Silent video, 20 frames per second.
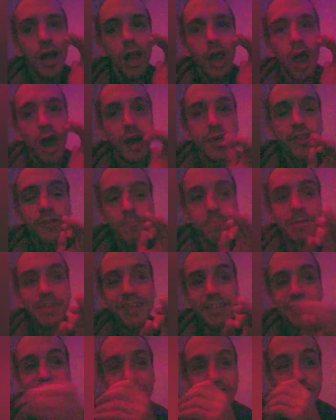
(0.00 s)
other
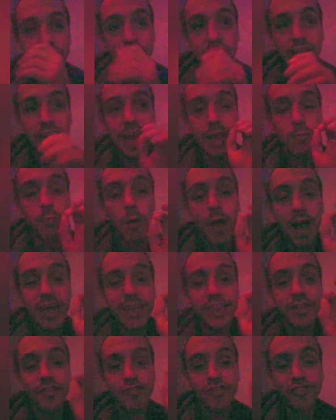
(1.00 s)
pieces of shit and why
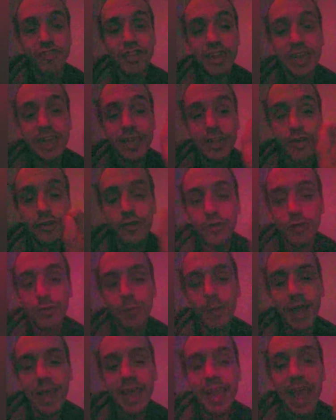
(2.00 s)
they're shitty in a good
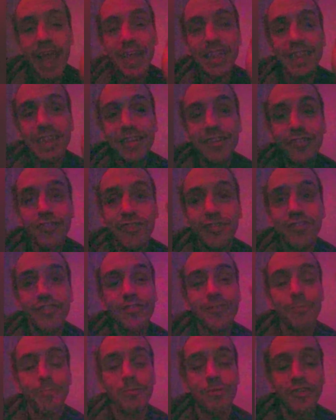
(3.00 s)
way, and then to just
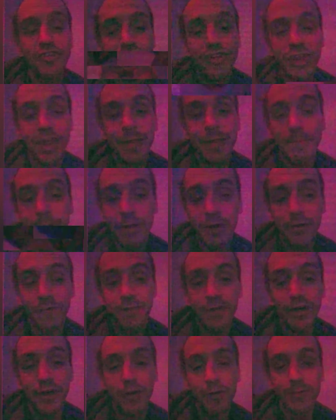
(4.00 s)
appreciate better
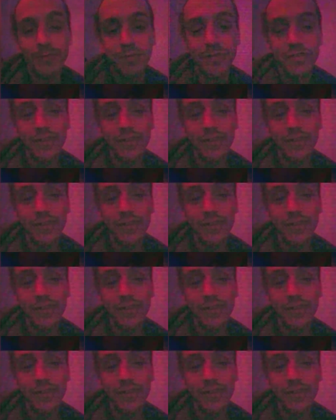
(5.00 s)
films.